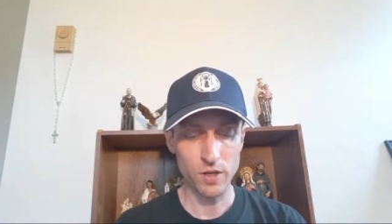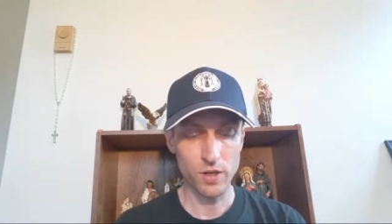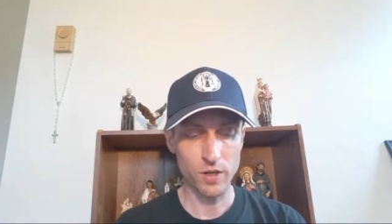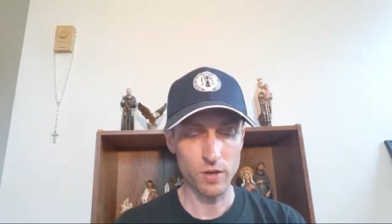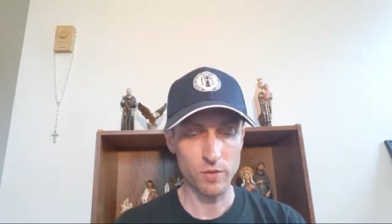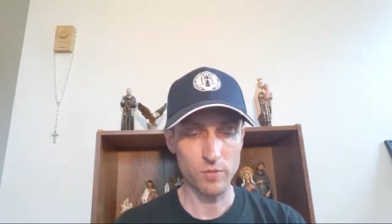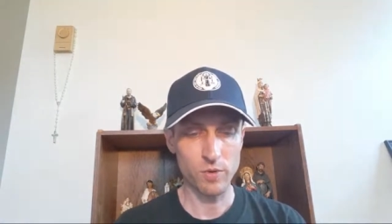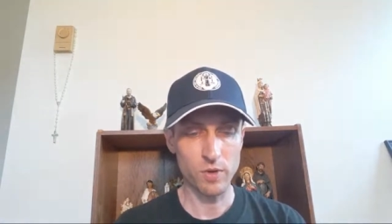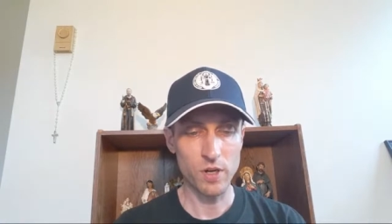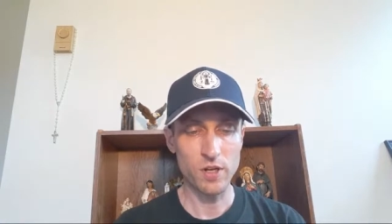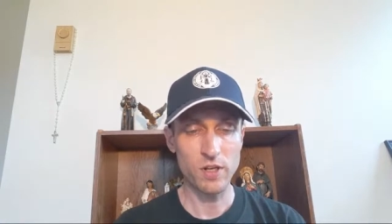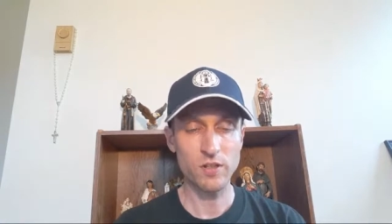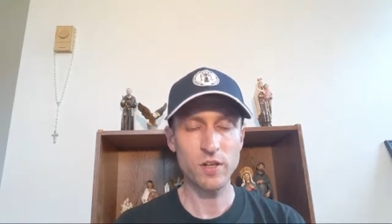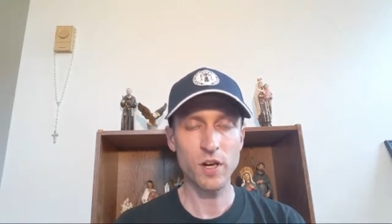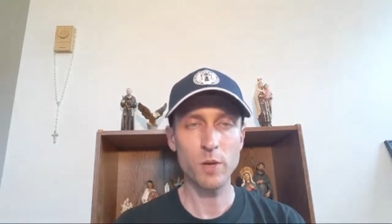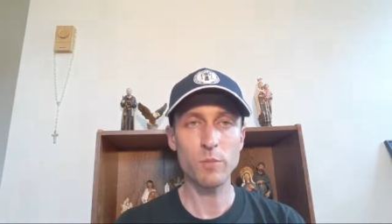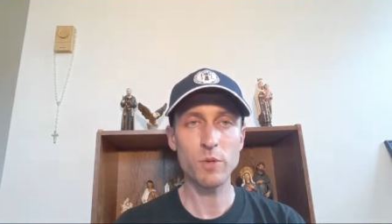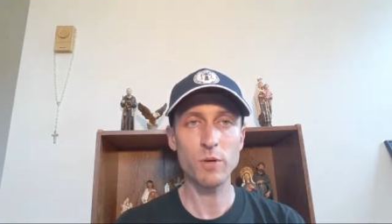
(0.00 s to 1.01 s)
uh,
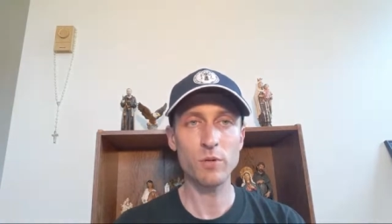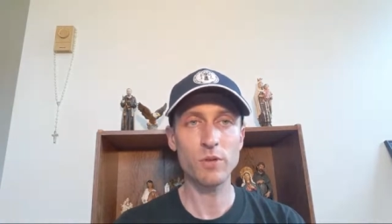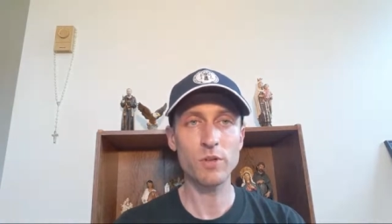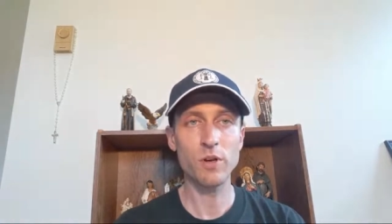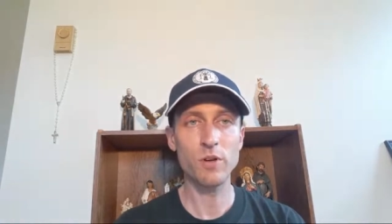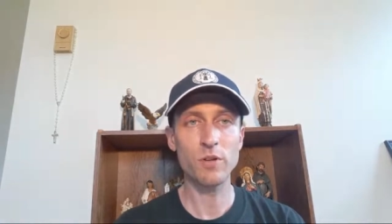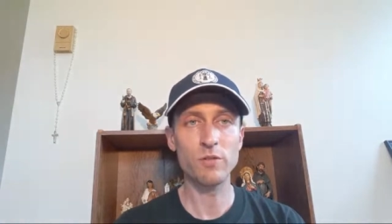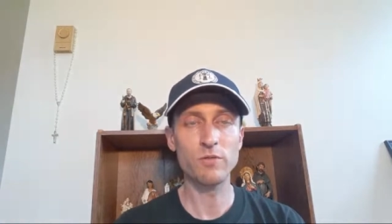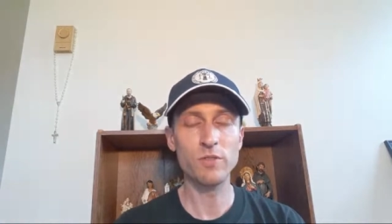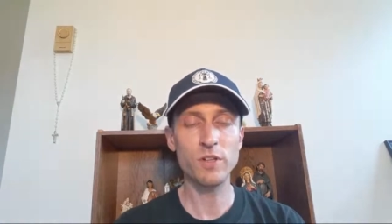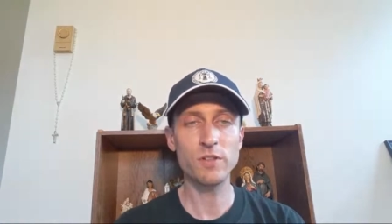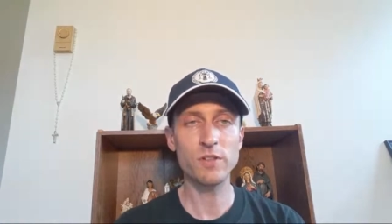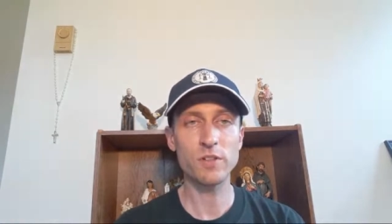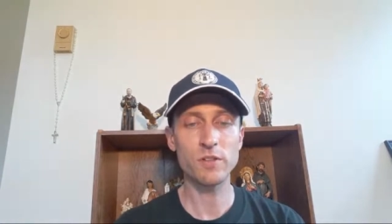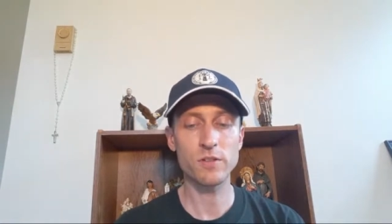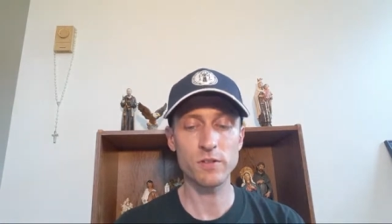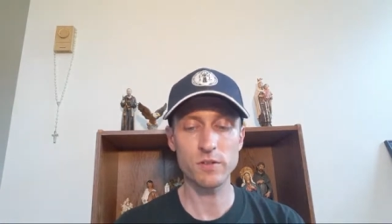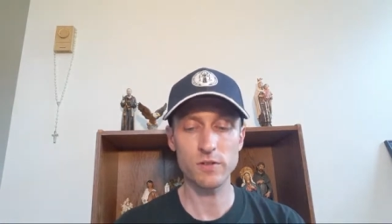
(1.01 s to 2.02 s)
anytime he would go to
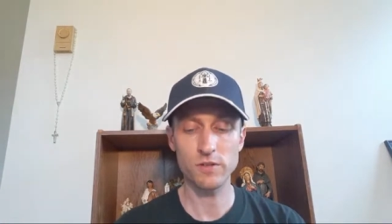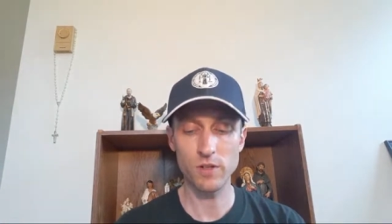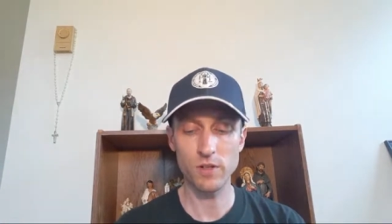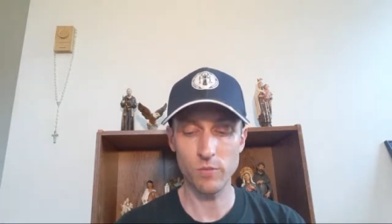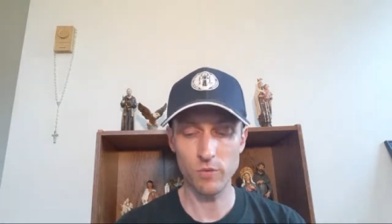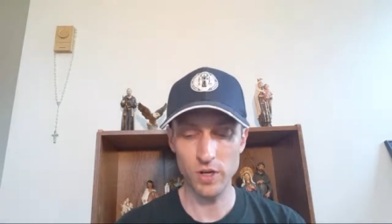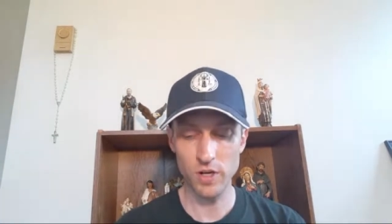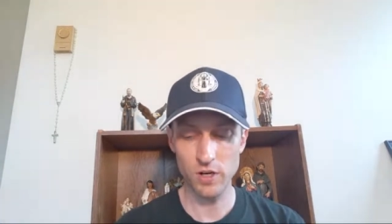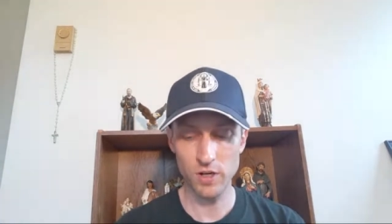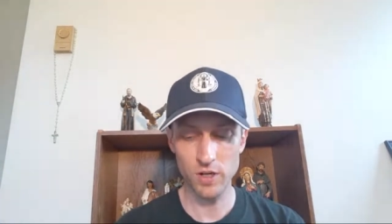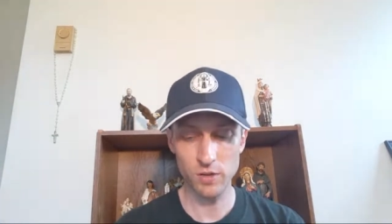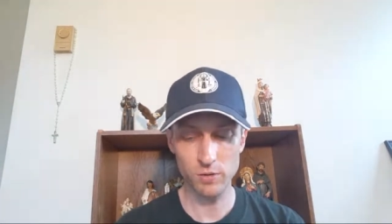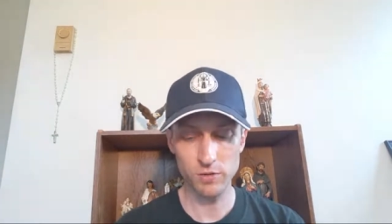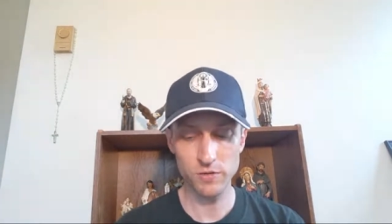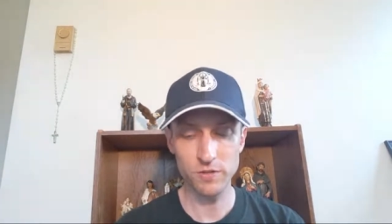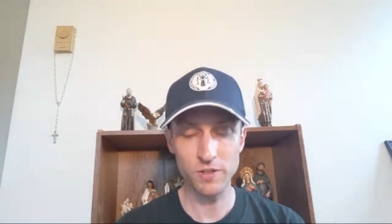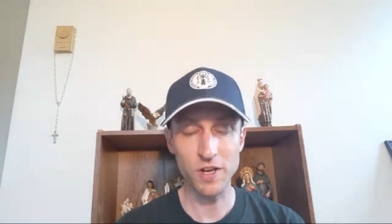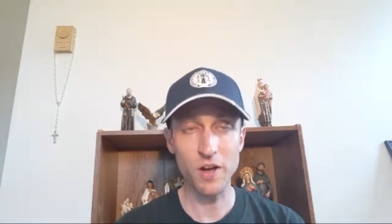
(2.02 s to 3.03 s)
visit somewhere, he
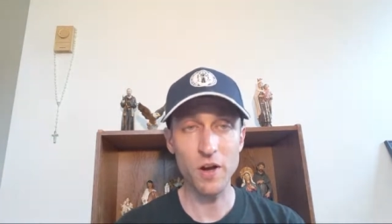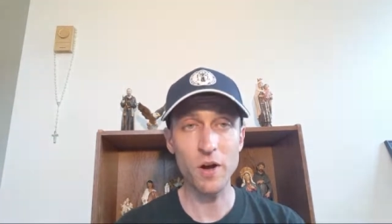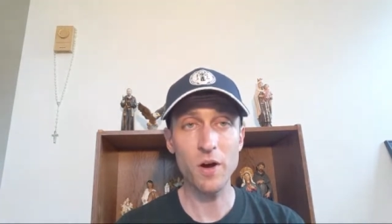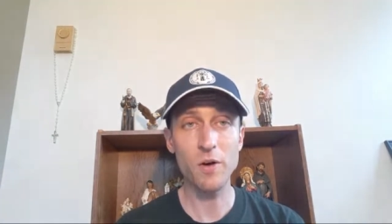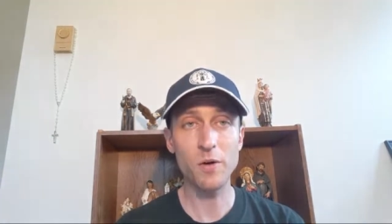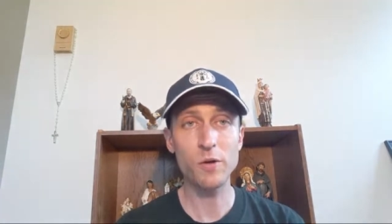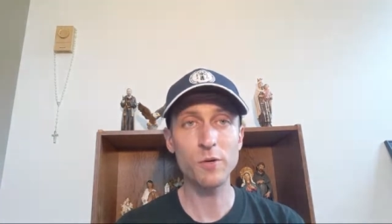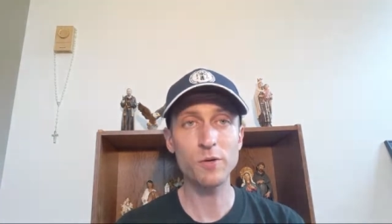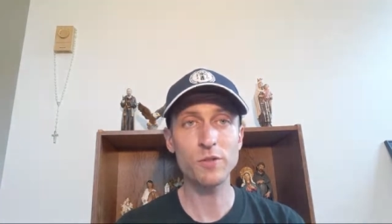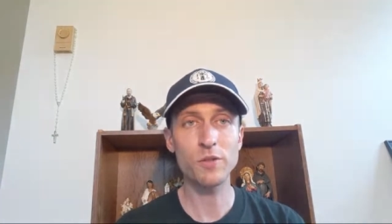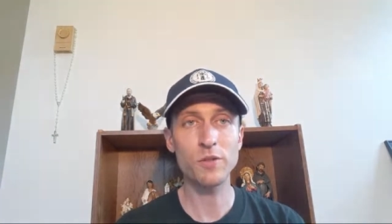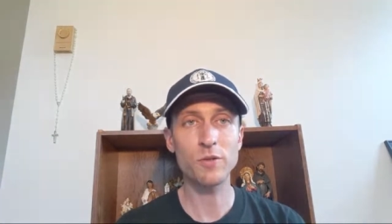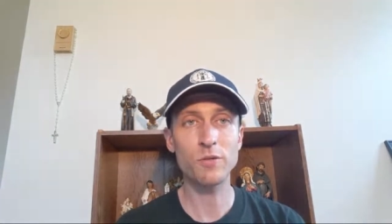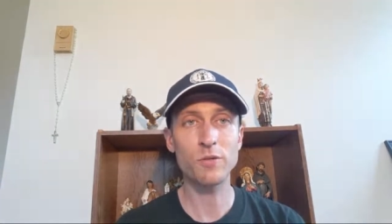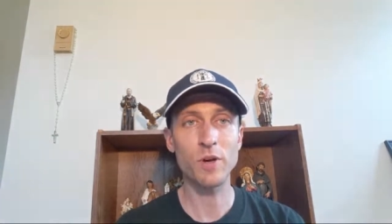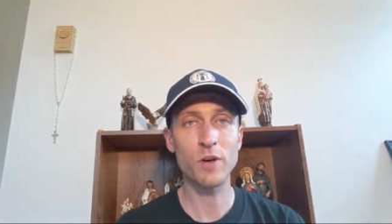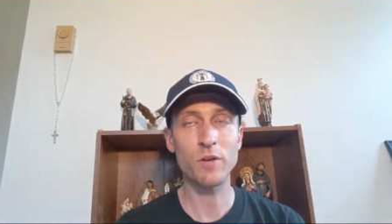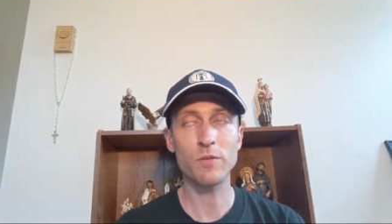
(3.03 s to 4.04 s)
would say, "Oh, who's a,
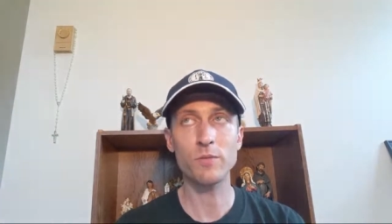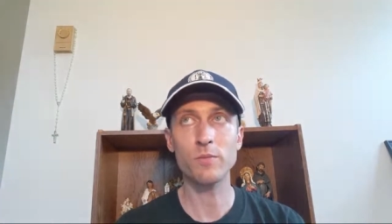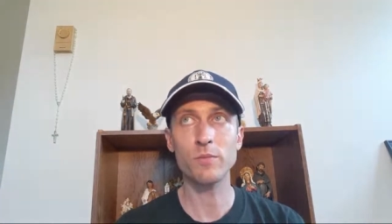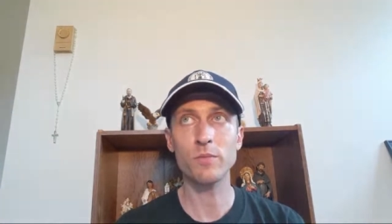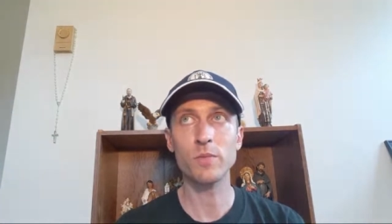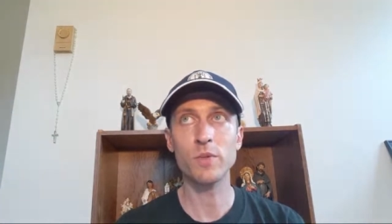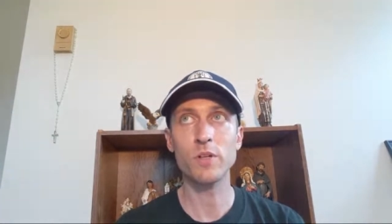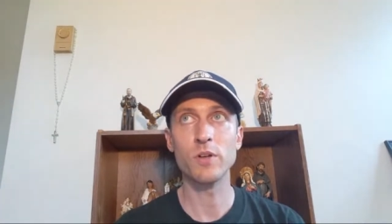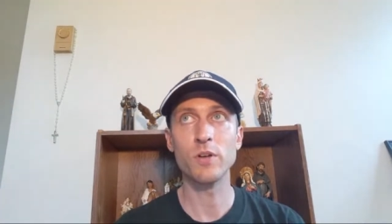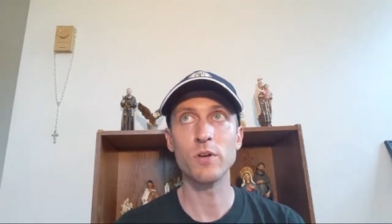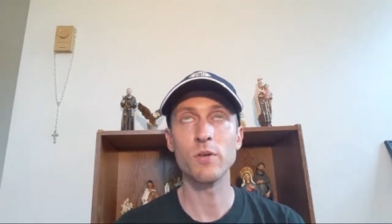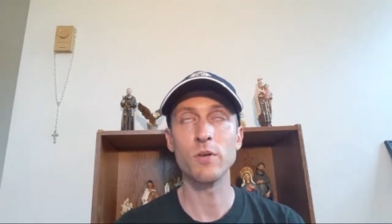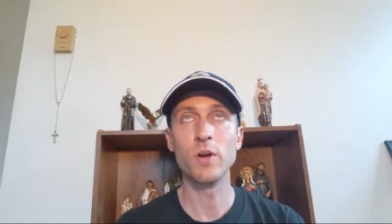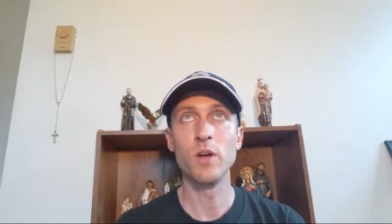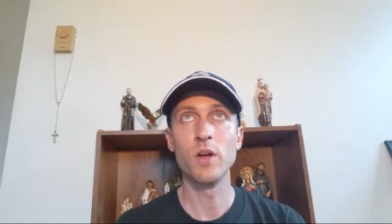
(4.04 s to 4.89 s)
a you know